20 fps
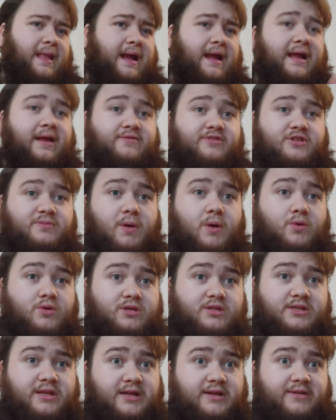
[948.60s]
I have
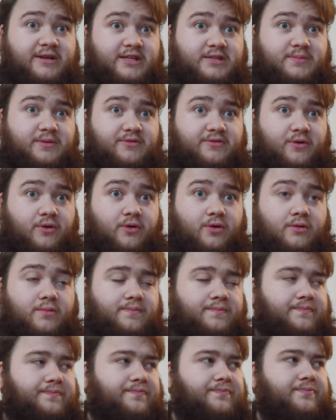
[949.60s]
smoked cigarettes before,
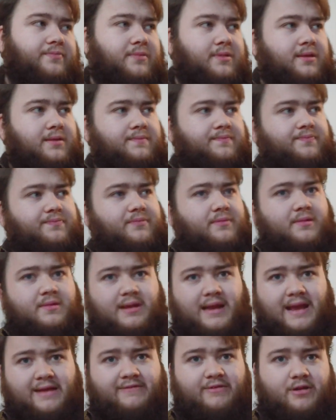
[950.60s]

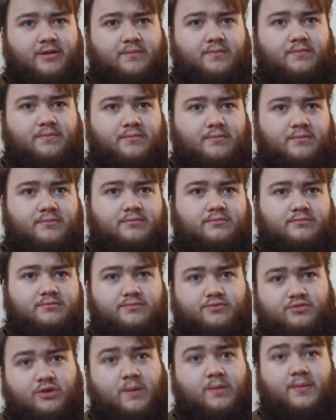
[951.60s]
never
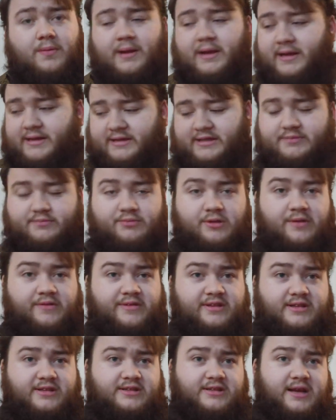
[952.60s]
properly as I
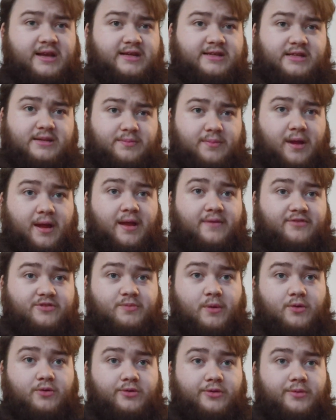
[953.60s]
previously stated, but I have
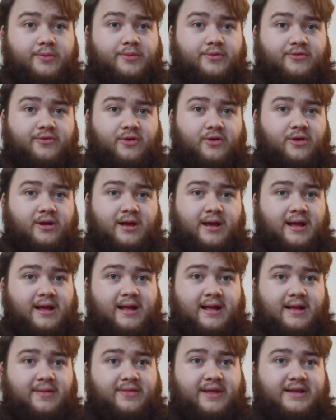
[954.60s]
smoked them before.
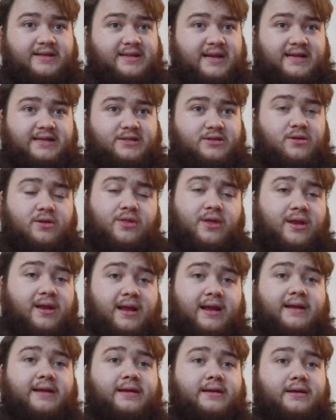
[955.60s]
They taste nothing
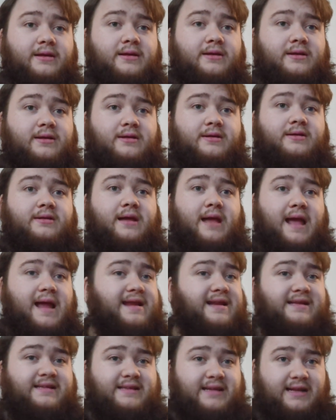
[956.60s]
like
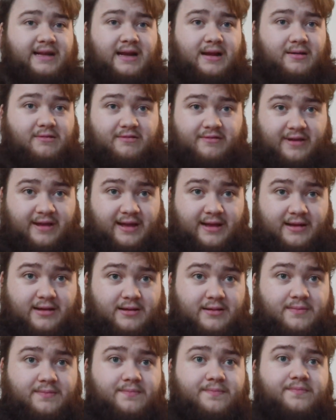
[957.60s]
any cigar I've ever had.